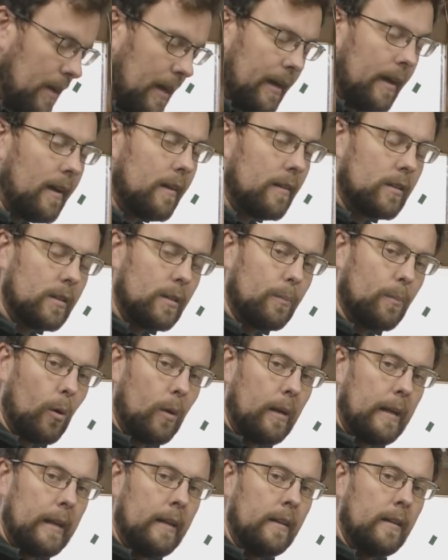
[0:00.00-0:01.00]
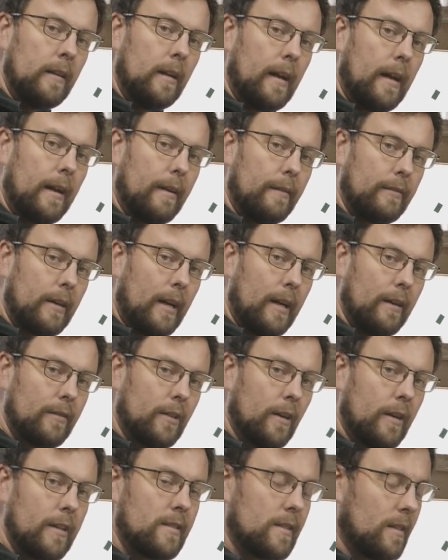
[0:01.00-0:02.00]
to put in
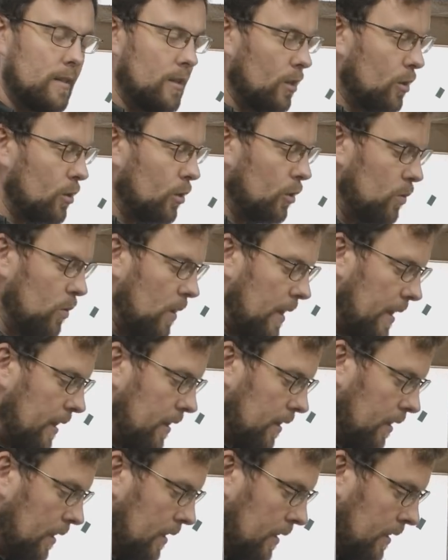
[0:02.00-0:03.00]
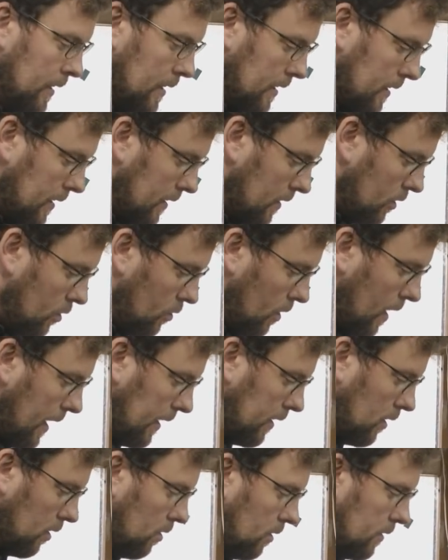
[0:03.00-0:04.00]
valve guides, and you could well
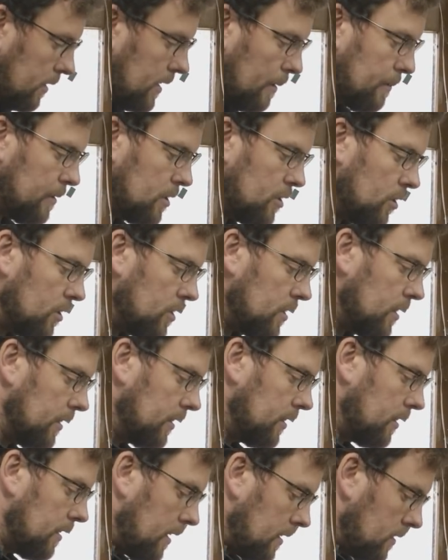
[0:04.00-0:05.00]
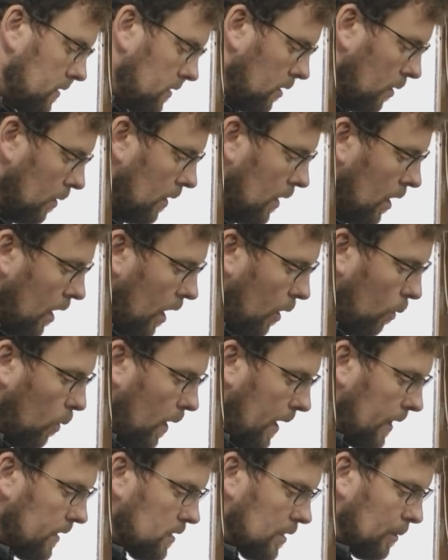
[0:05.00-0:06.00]
crack or damage your cylinder head. So a
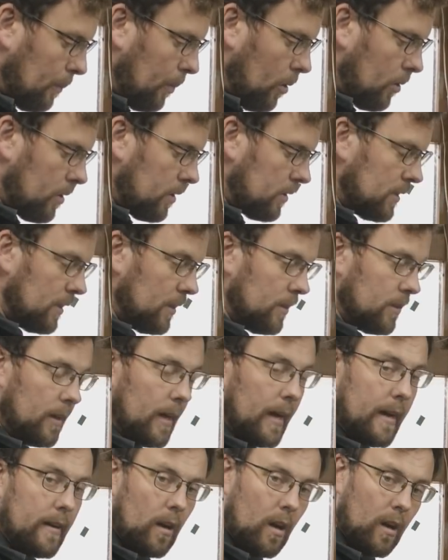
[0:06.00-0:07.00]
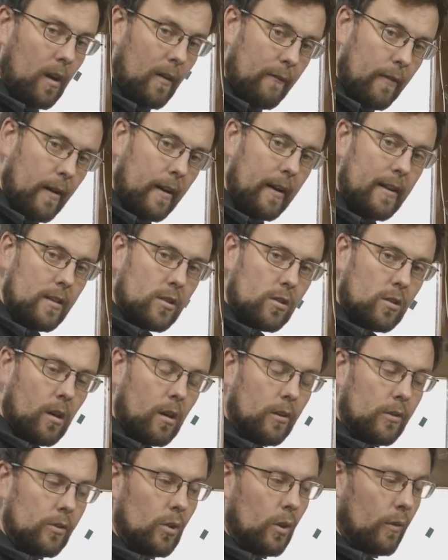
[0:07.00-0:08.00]
well supported cylinder head on a very
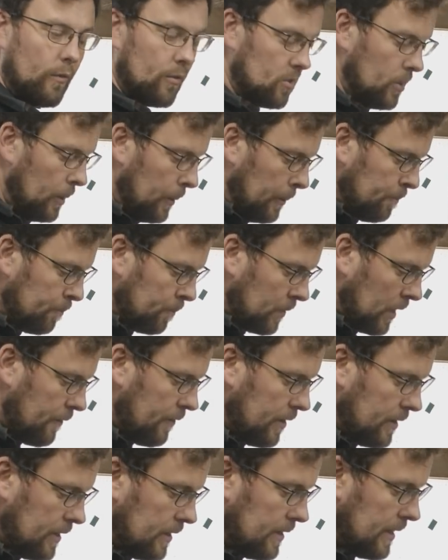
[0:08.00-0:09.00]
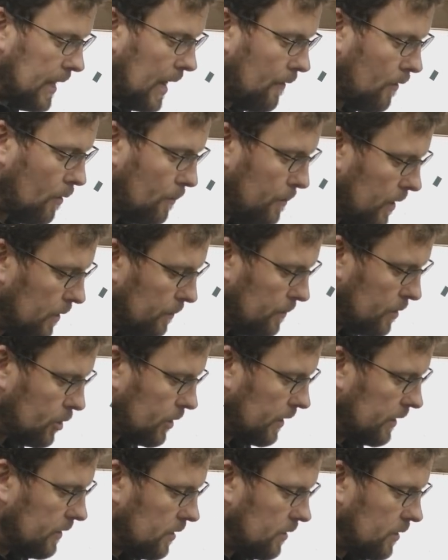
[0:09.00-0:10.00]
strong surface. If you didn't have a milling
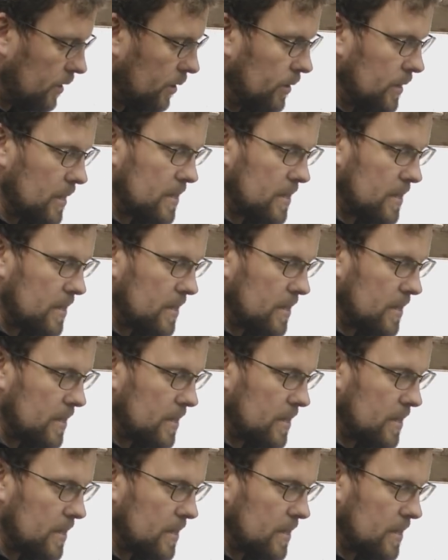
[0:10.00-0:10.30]
machine to do